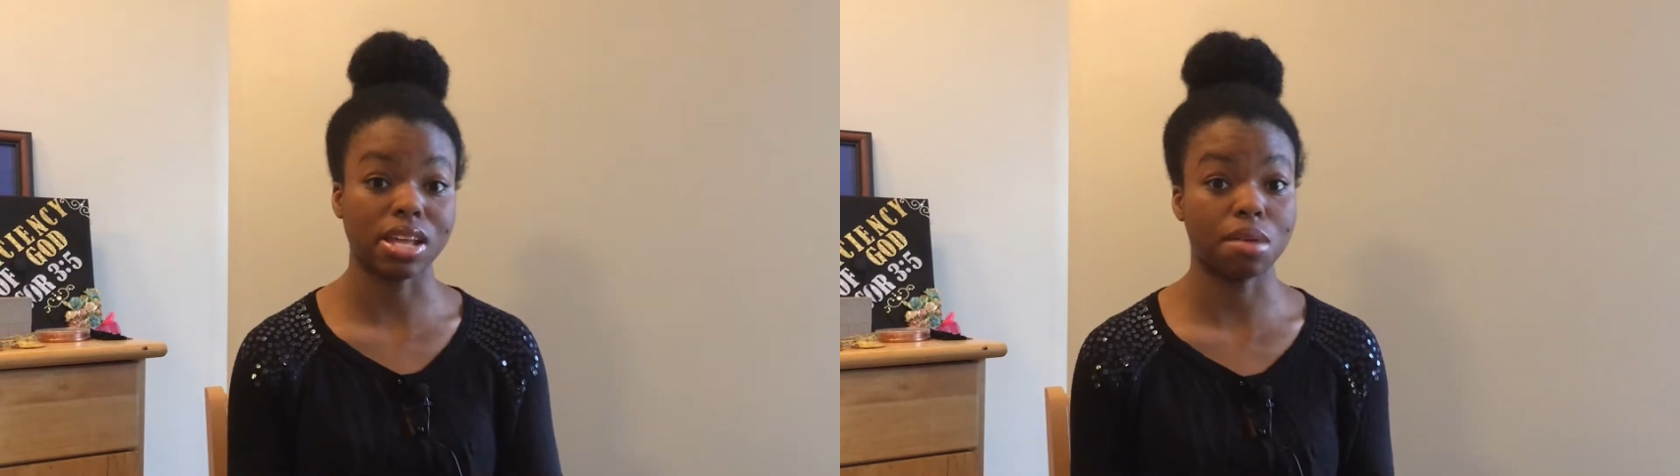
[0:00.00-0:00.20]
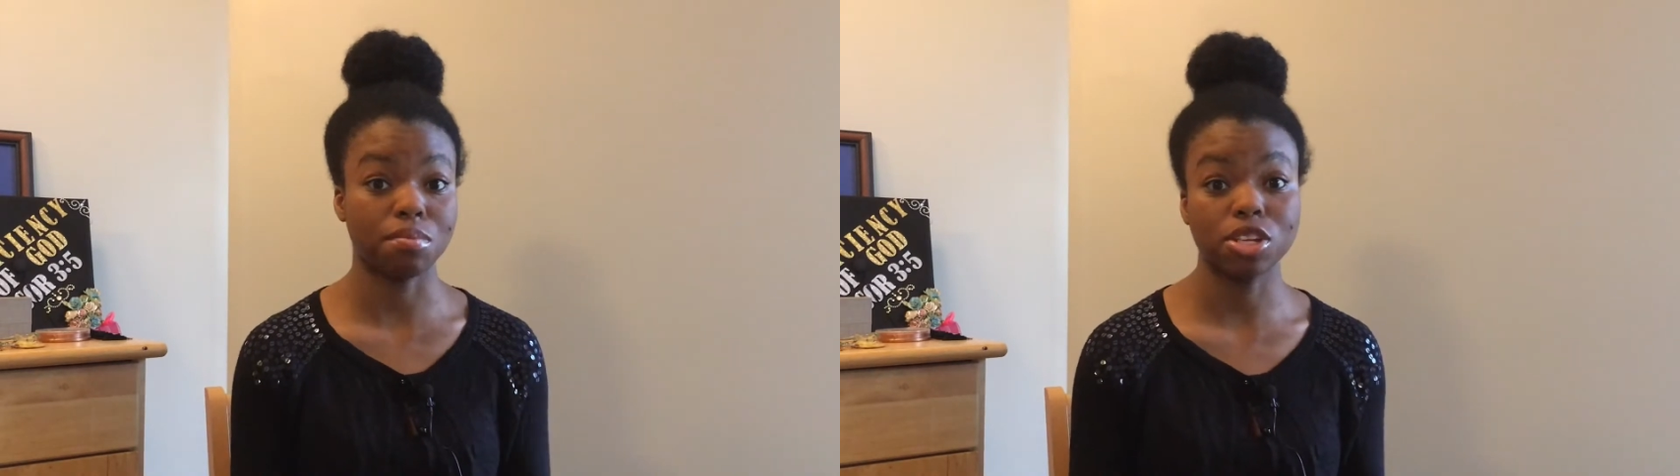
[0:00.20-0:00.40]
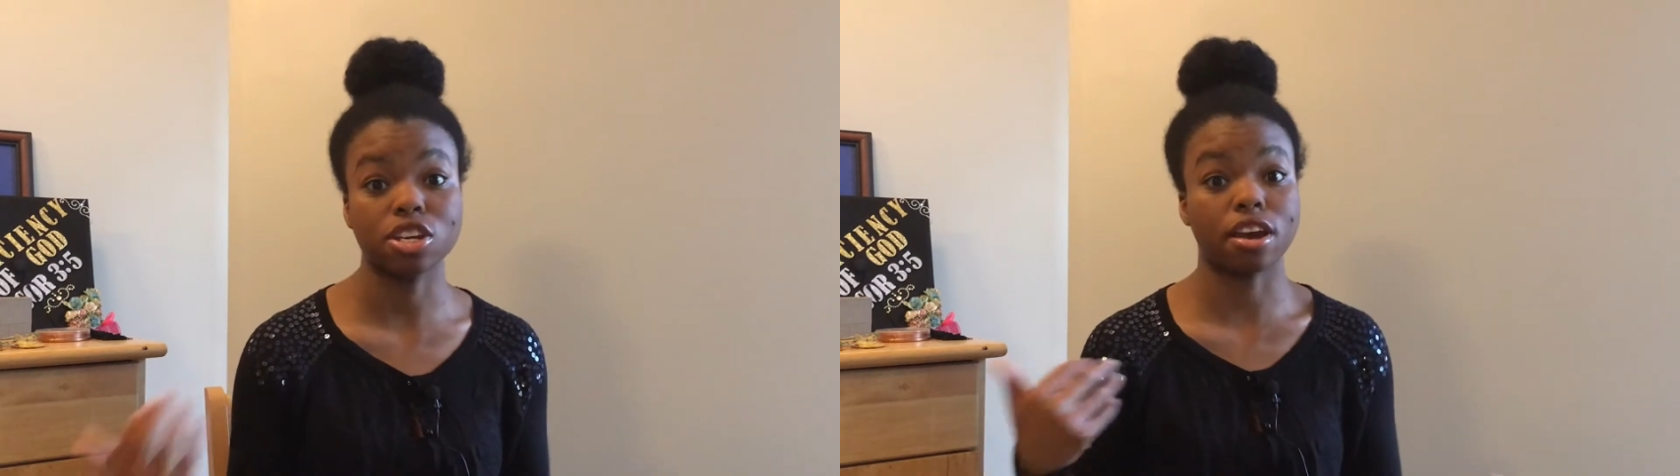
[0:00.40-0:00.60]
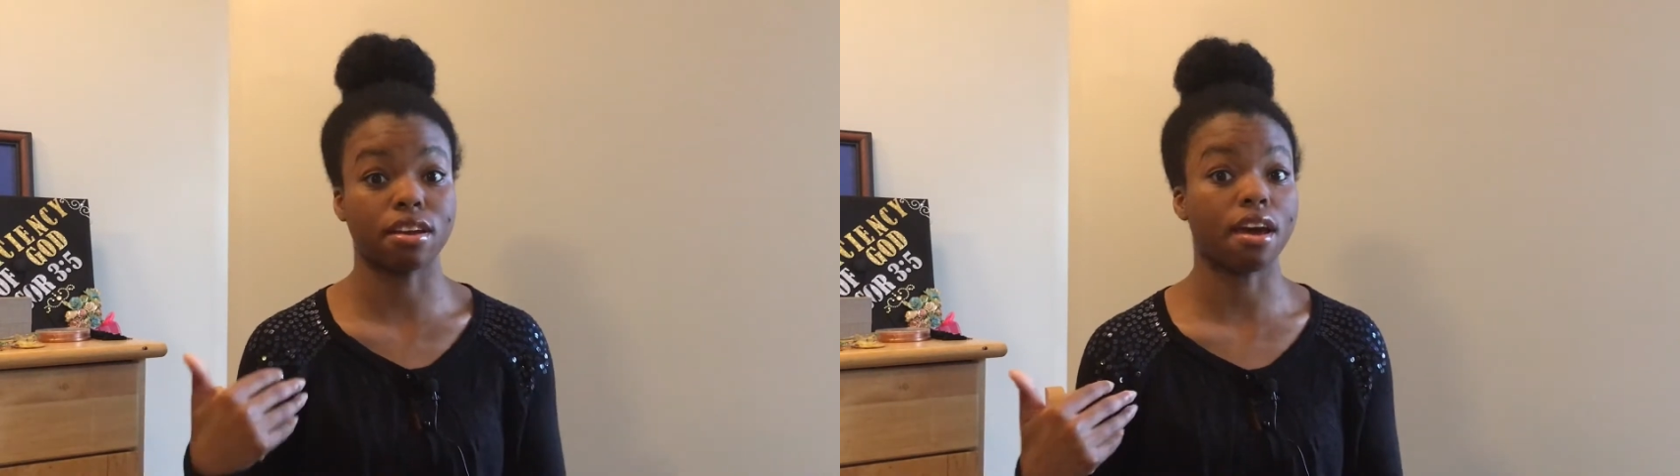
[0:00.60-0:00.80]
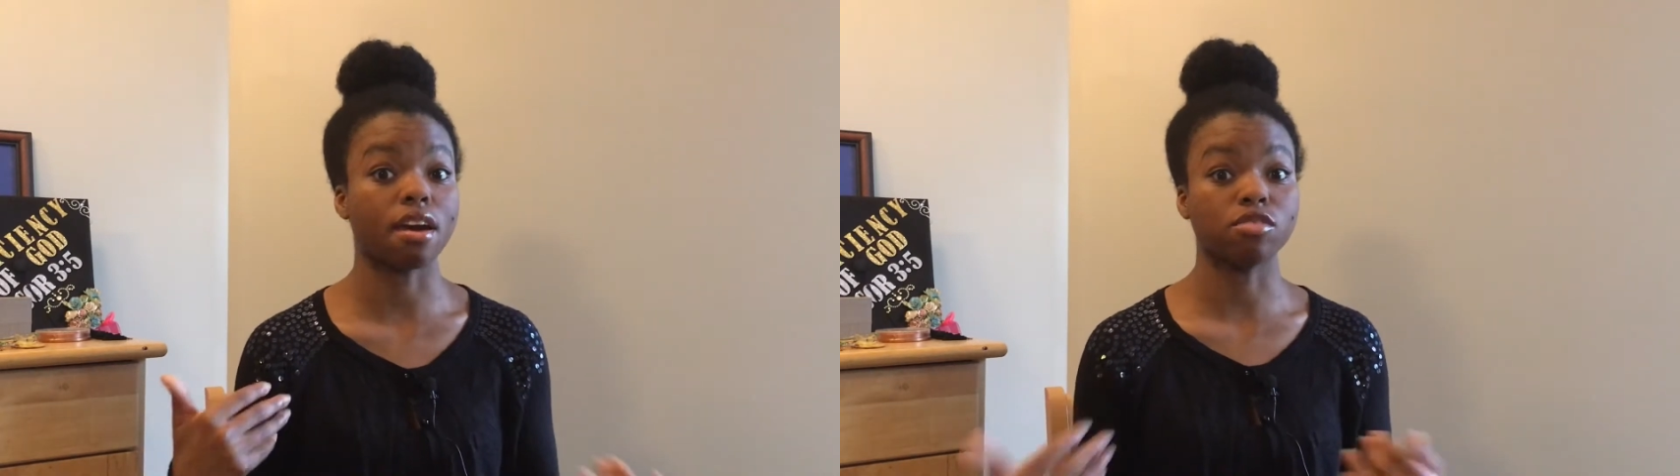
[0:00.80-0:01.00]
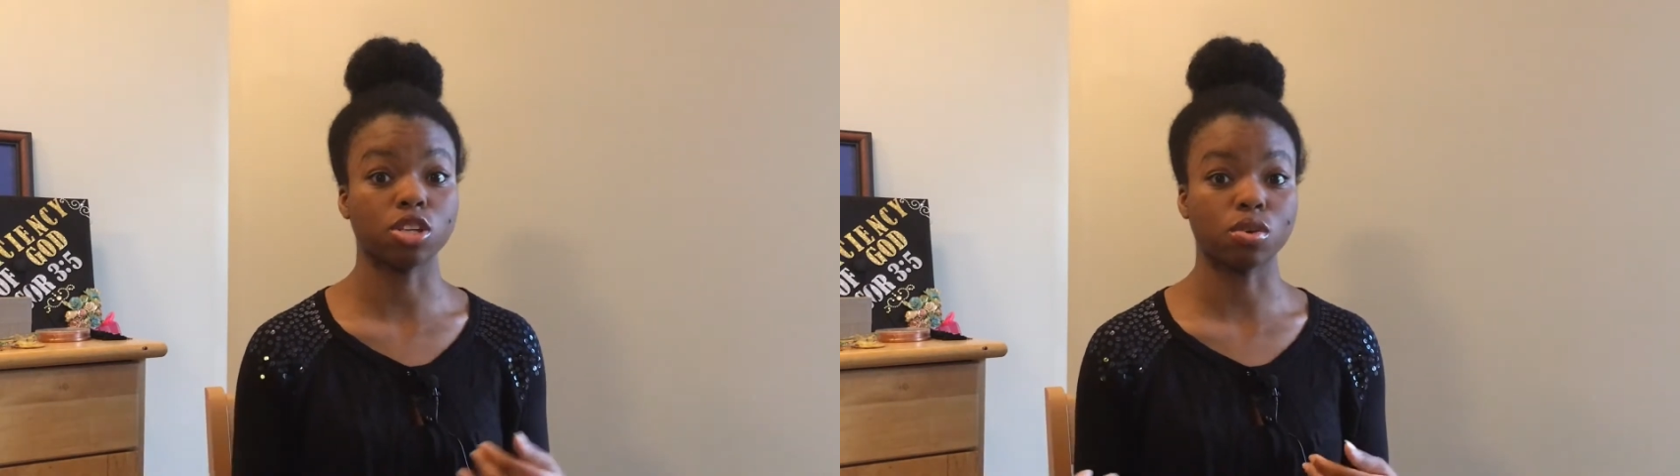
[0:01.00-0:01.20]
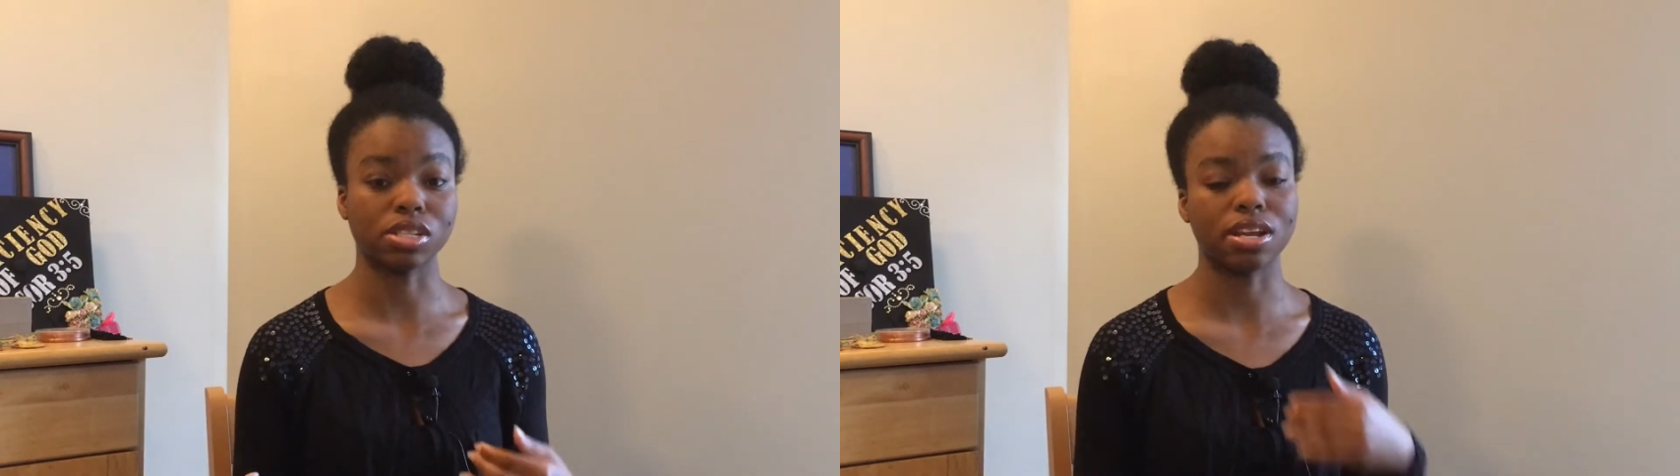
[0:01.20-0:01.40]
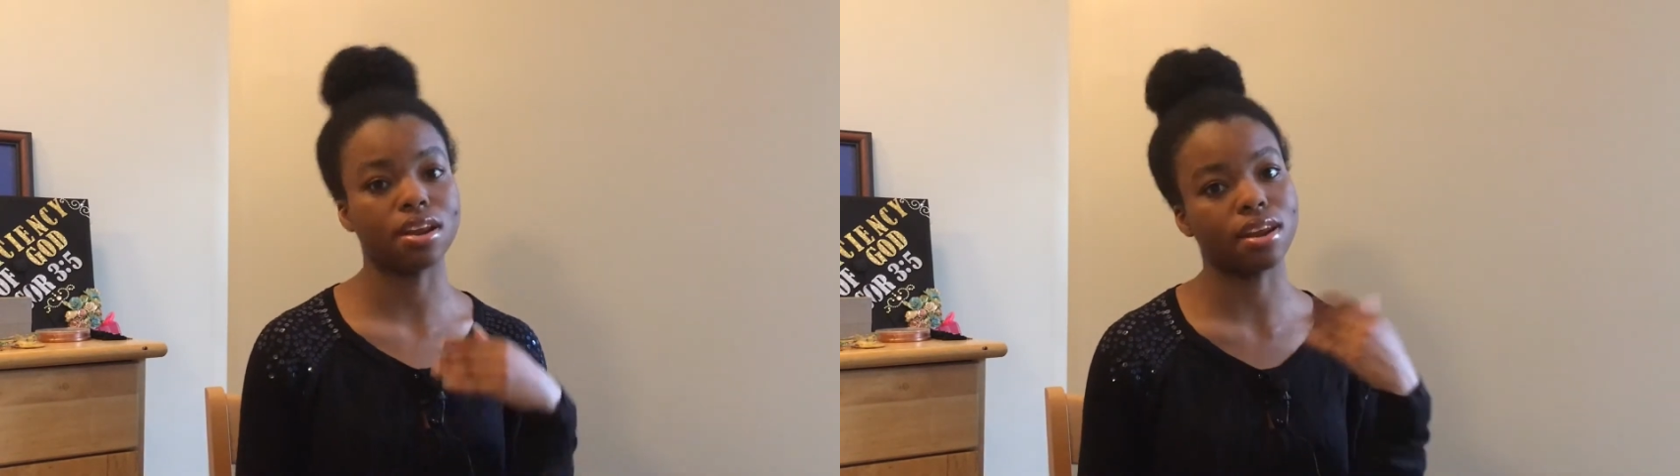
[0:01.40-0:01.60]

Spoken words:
that Mishak and I have chosen